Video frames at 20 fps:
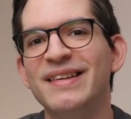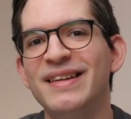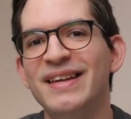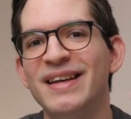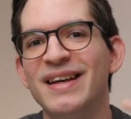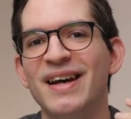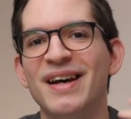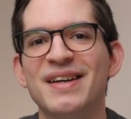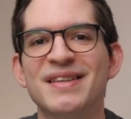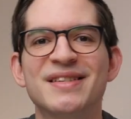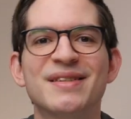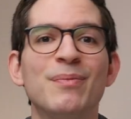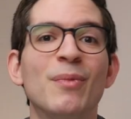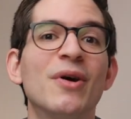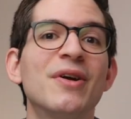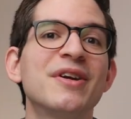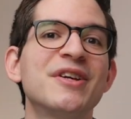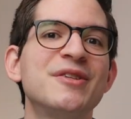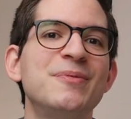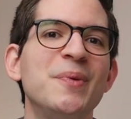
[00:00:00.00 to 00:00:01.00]
the
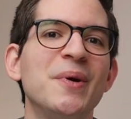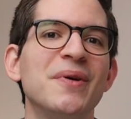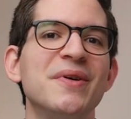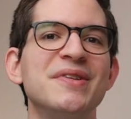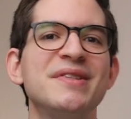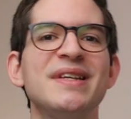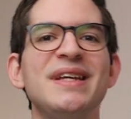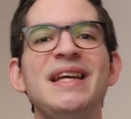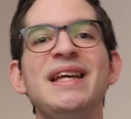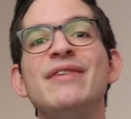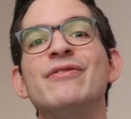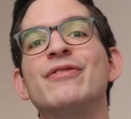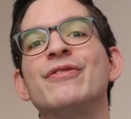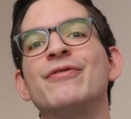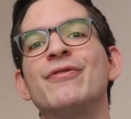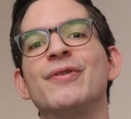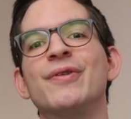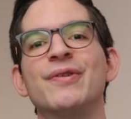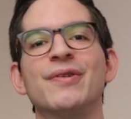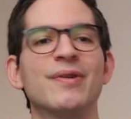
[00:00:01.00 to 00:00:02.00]
smart experience even
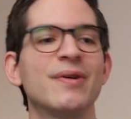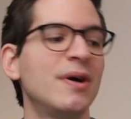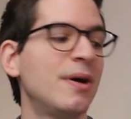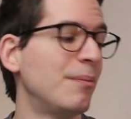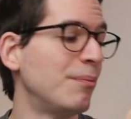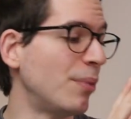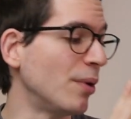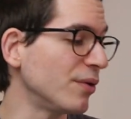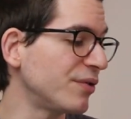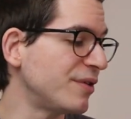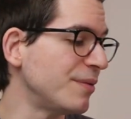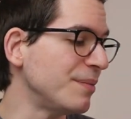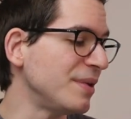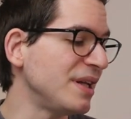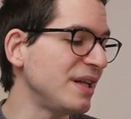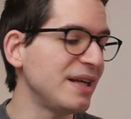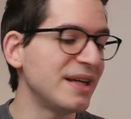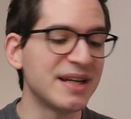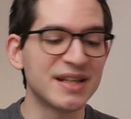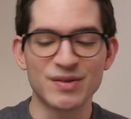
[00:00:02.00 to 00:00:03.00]
further, both the
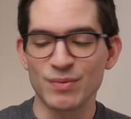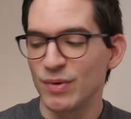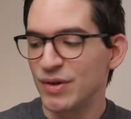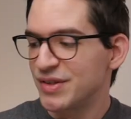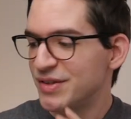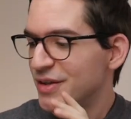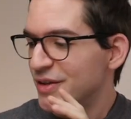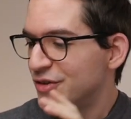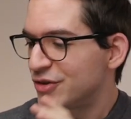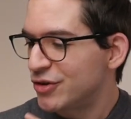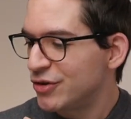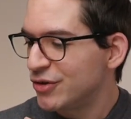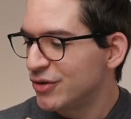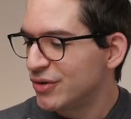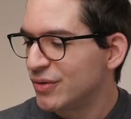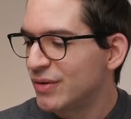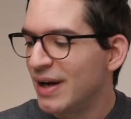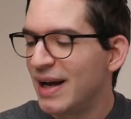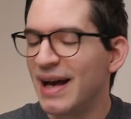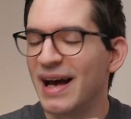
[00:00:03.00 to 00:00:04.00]
Mini as well as the
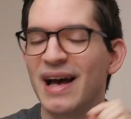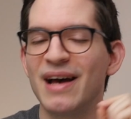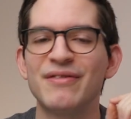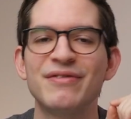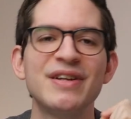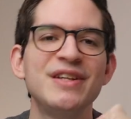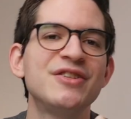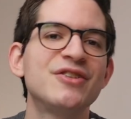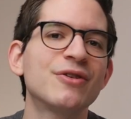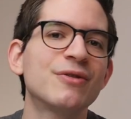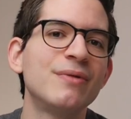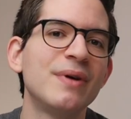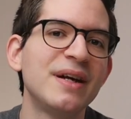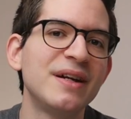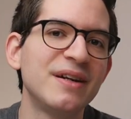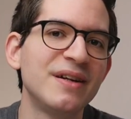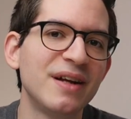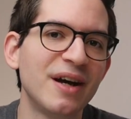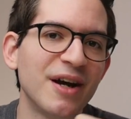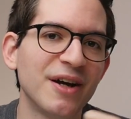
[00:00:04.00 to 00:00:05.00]
2 have
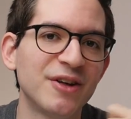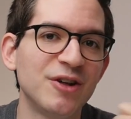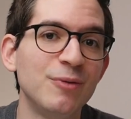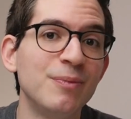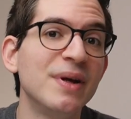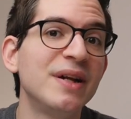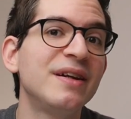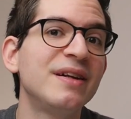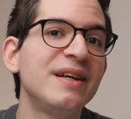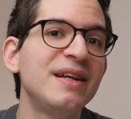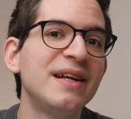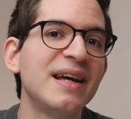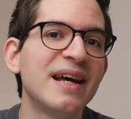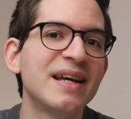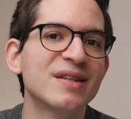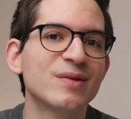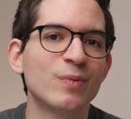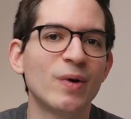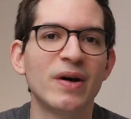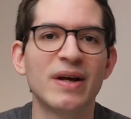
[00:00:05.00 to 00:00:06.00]
integrated humidity
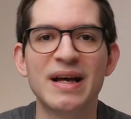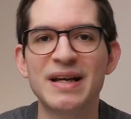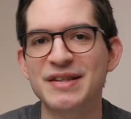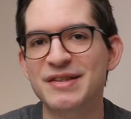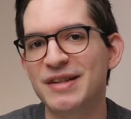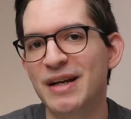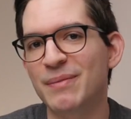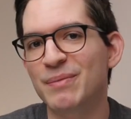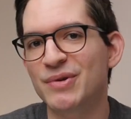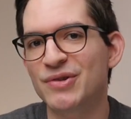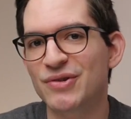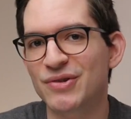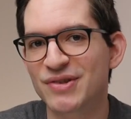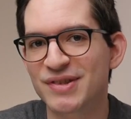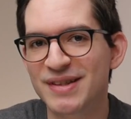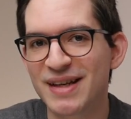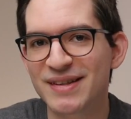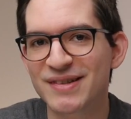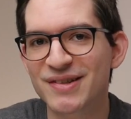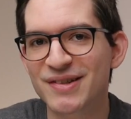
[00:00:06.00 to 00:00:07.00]
as well as temperature
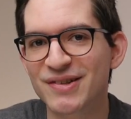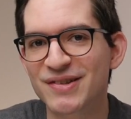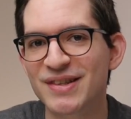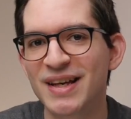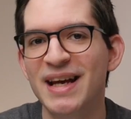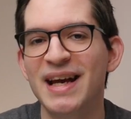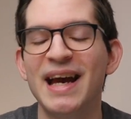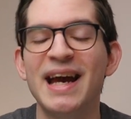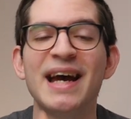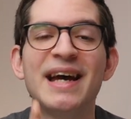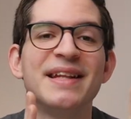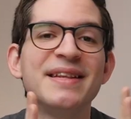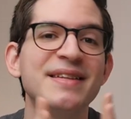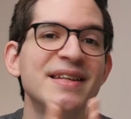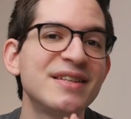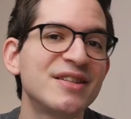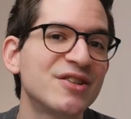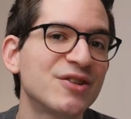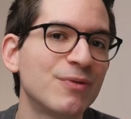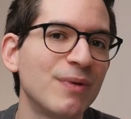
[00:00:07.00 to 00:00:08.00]
sensors, and
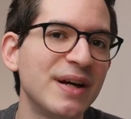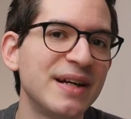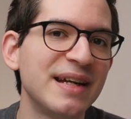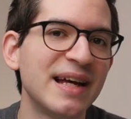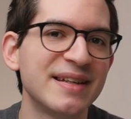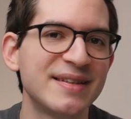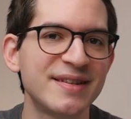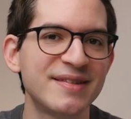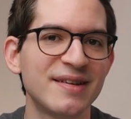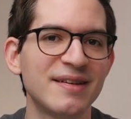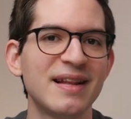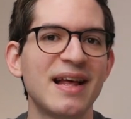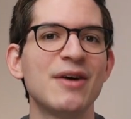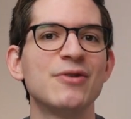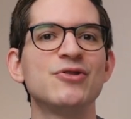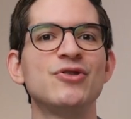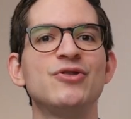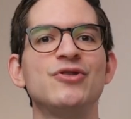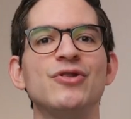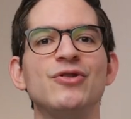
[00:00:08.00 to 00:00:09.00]
this is great as this
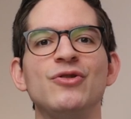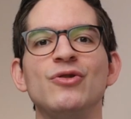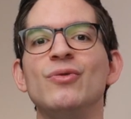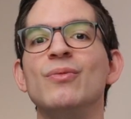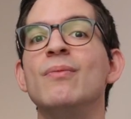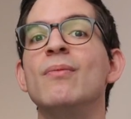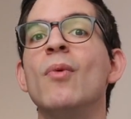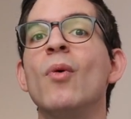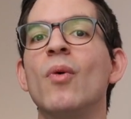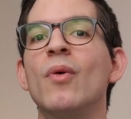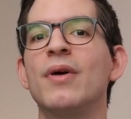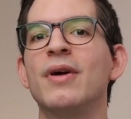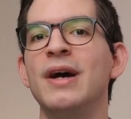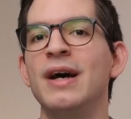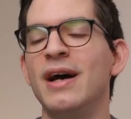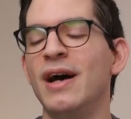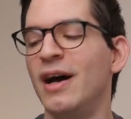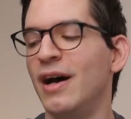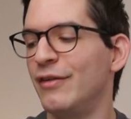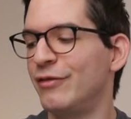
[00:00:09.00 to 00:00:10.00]
allows you to do more
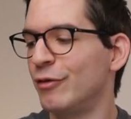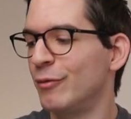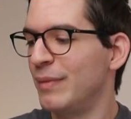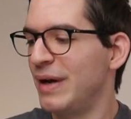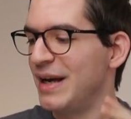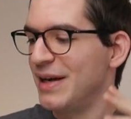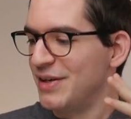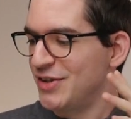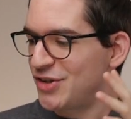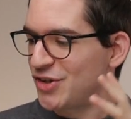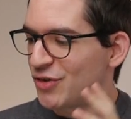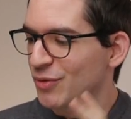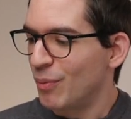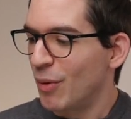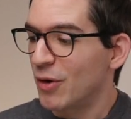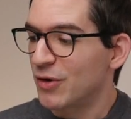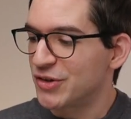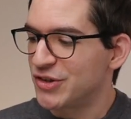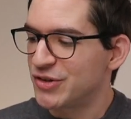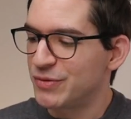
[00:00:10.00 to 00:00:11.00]
from a
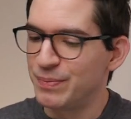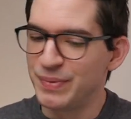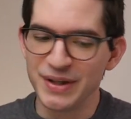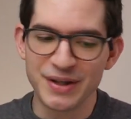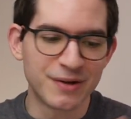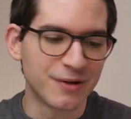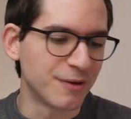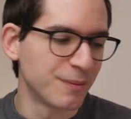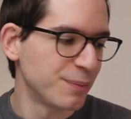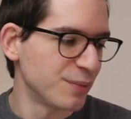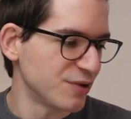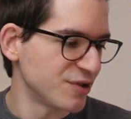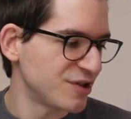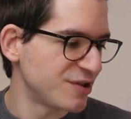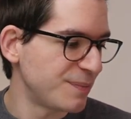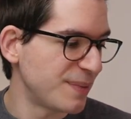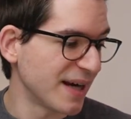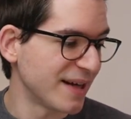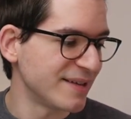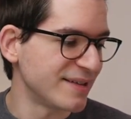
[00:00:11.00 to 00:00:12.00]
smart speaker
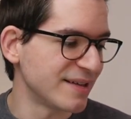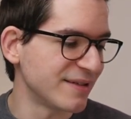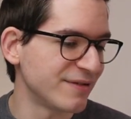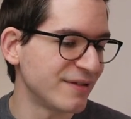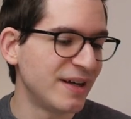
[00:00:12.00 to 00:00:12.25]
perspective.